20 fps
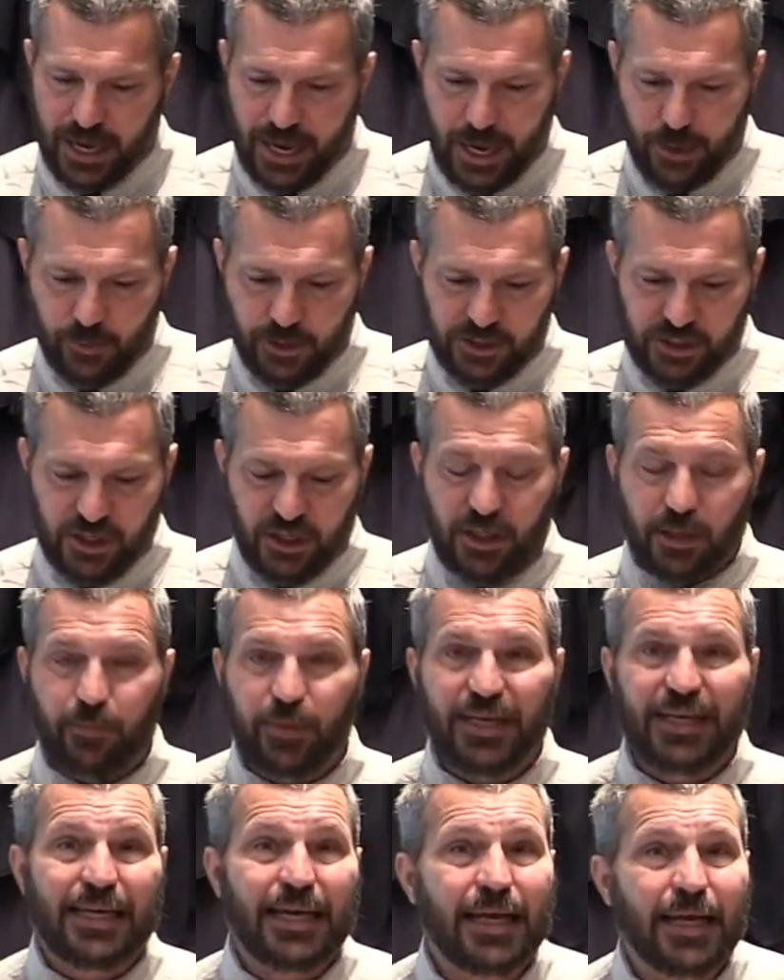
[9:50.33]
and we see the
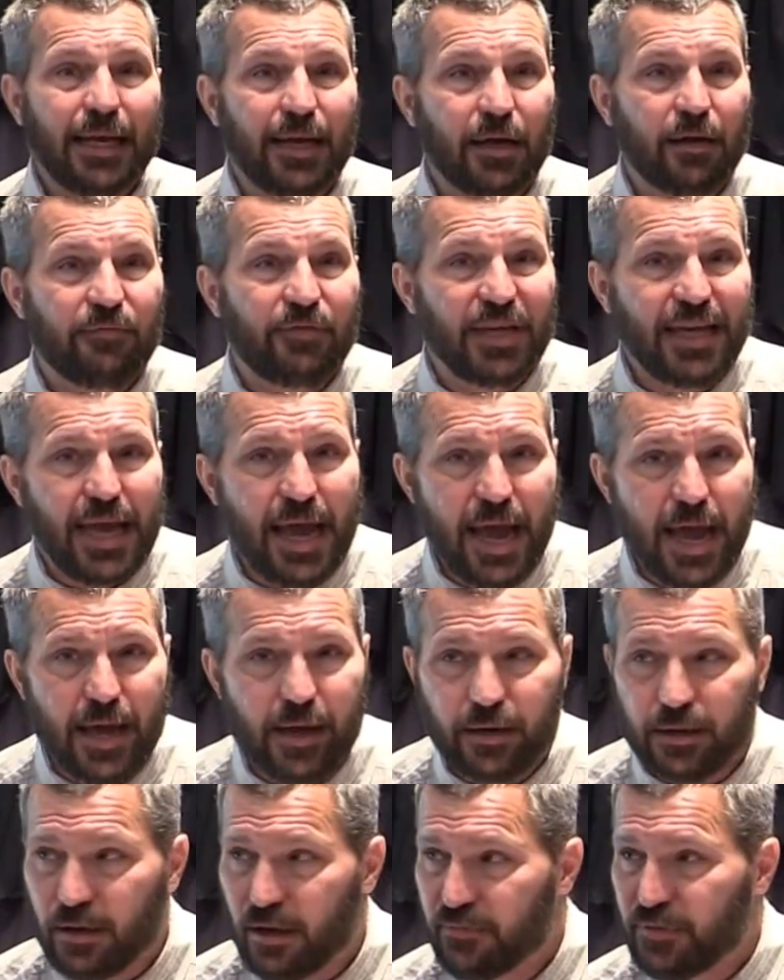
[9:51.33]
beginning of the
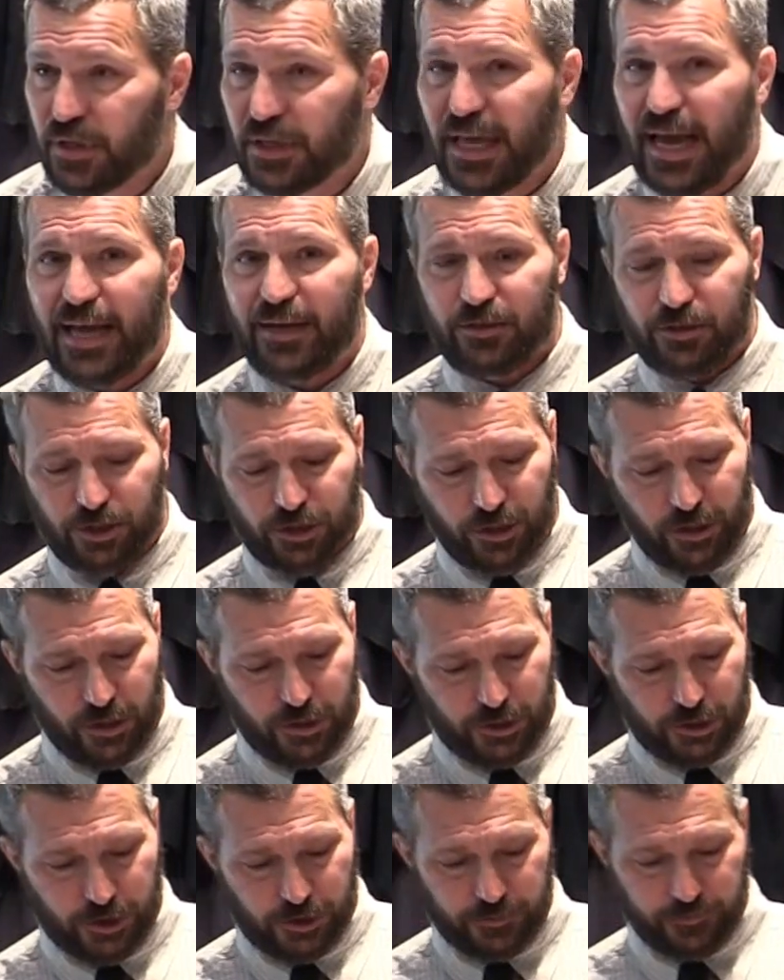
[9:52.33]
end of the Latin
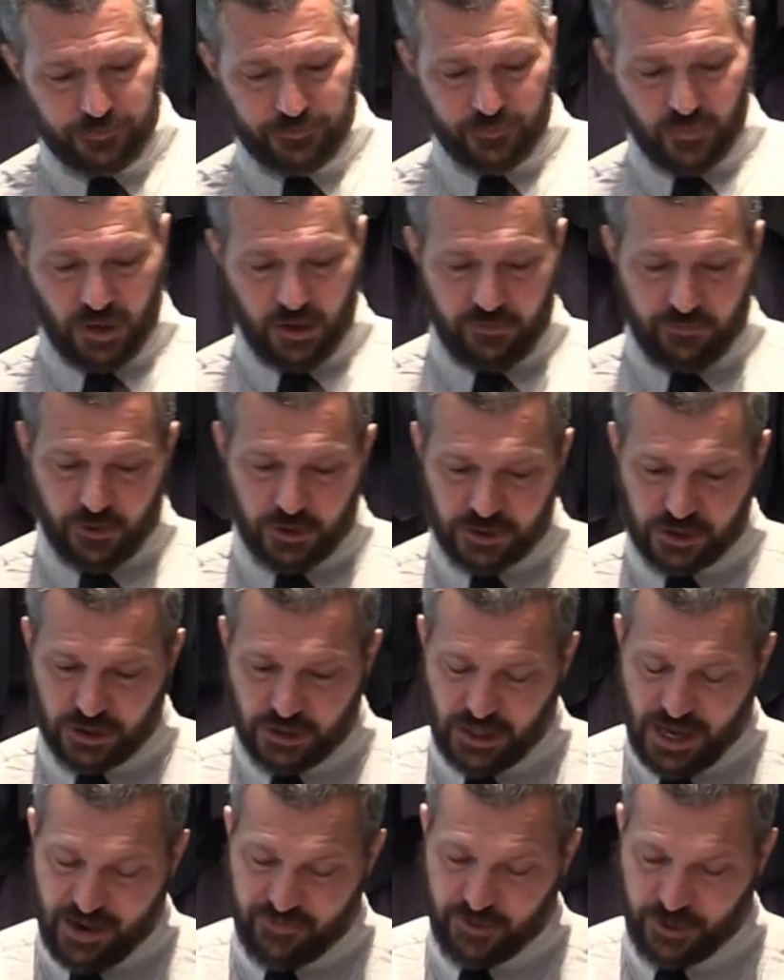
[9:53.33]
church. Verse
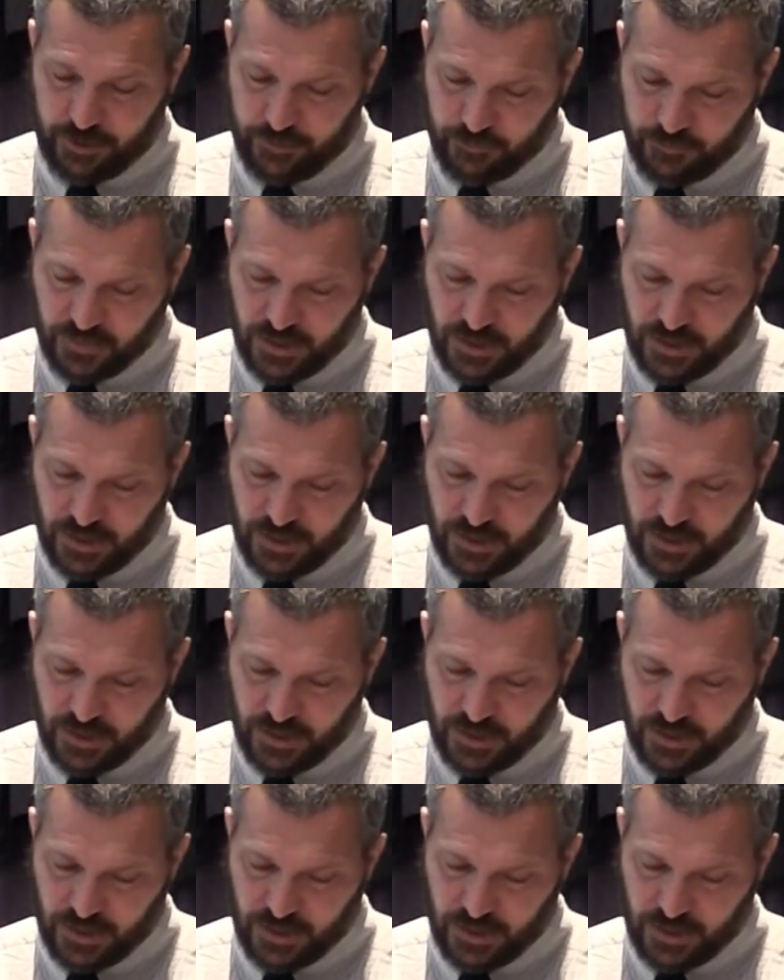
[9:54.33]
11.